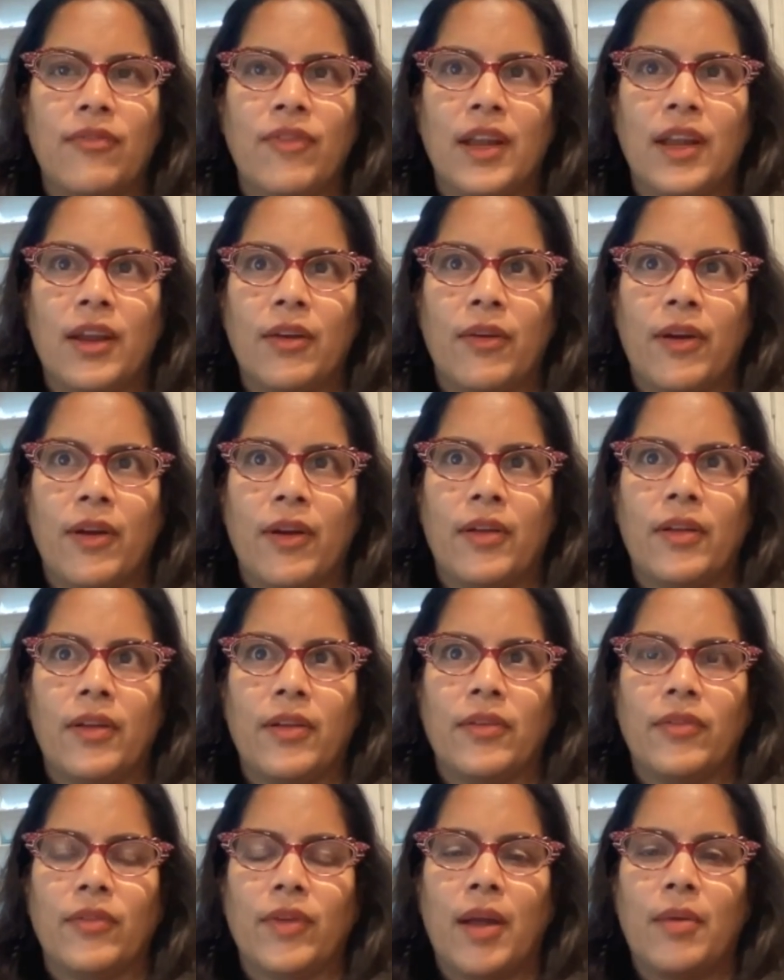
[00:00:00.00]
figure
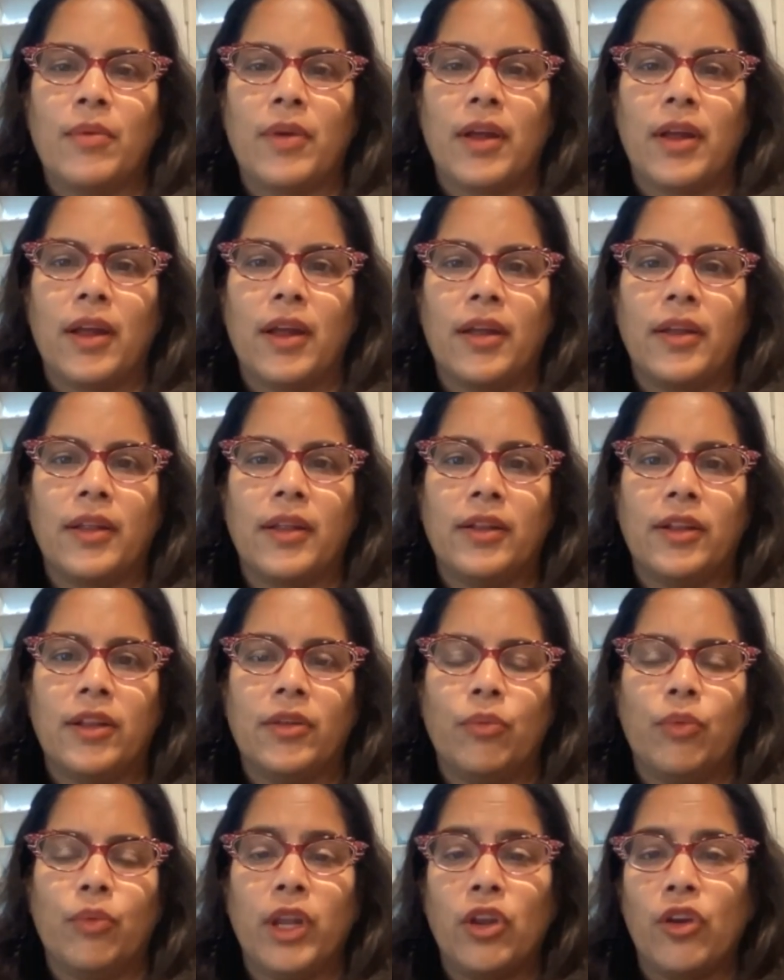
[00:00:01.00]
out
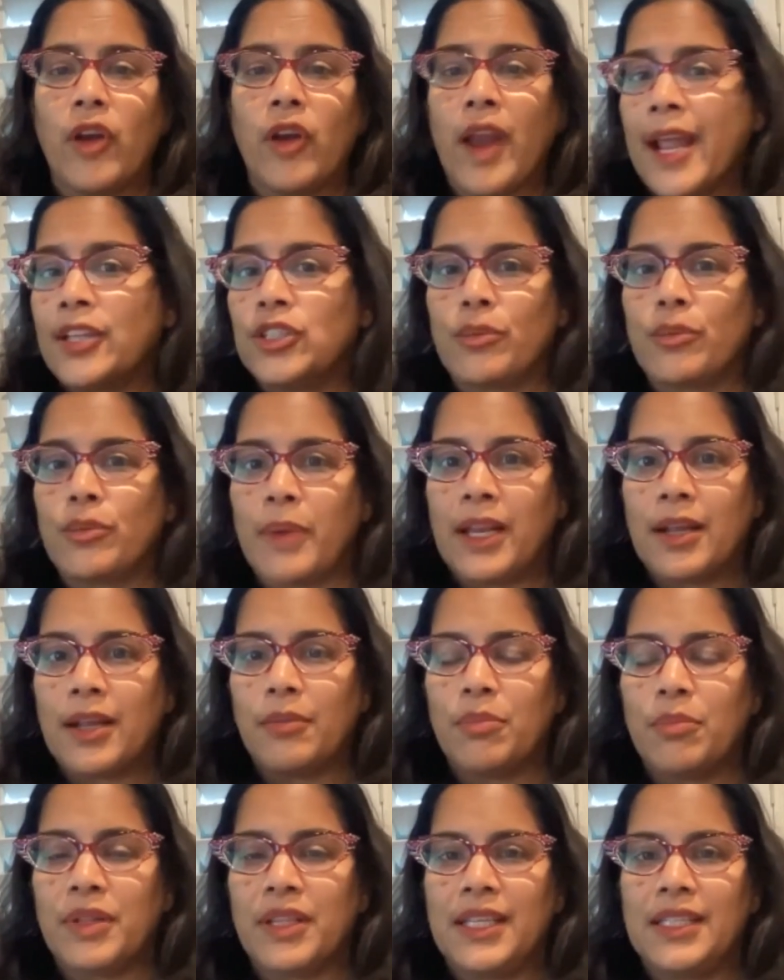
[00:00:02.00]
what your answer made
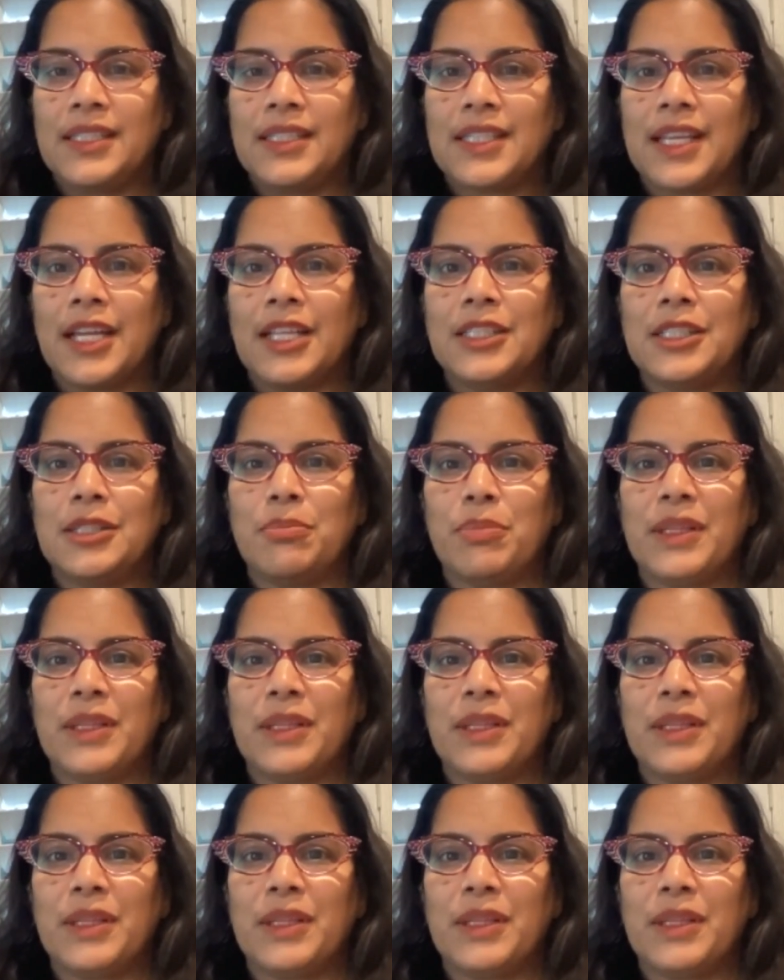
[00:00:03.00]
complete sense,